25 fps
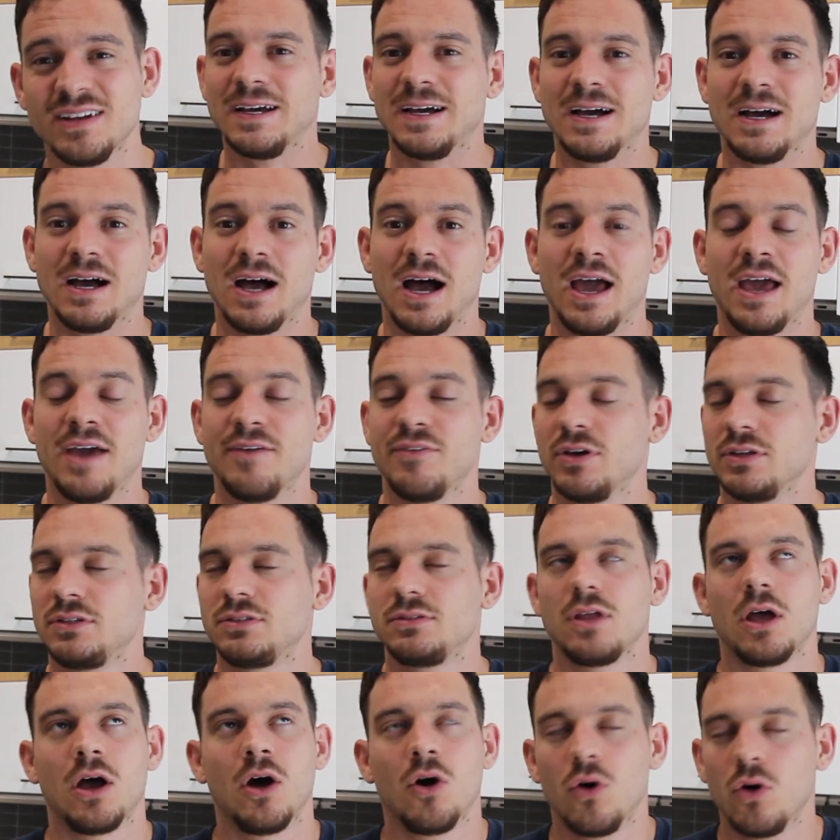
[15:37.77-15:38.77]
I
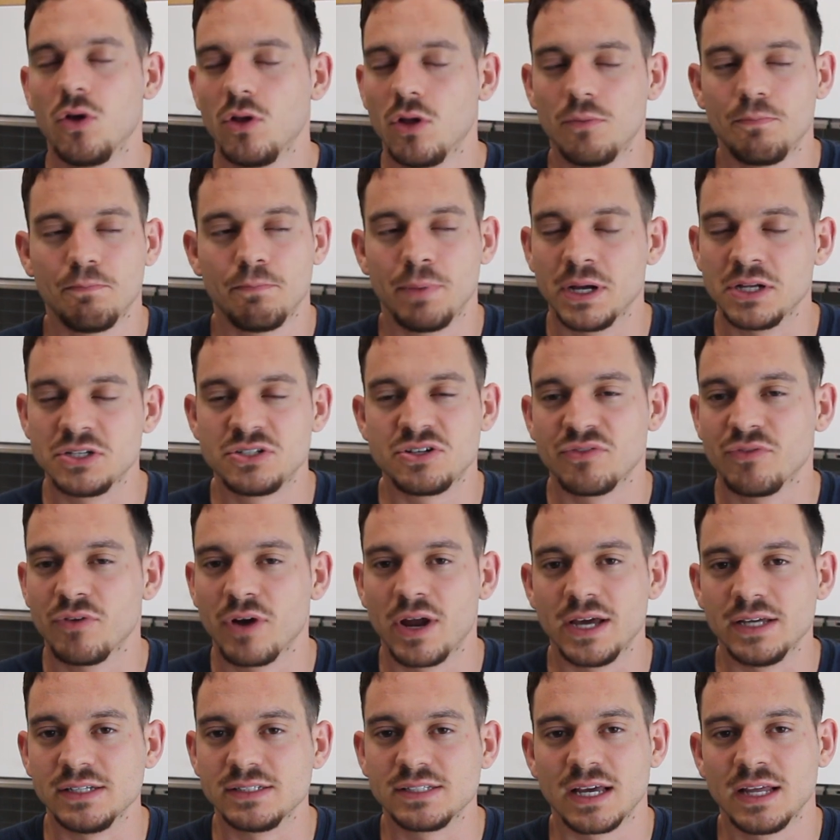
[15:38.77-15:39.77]
have a whole bunch of rice.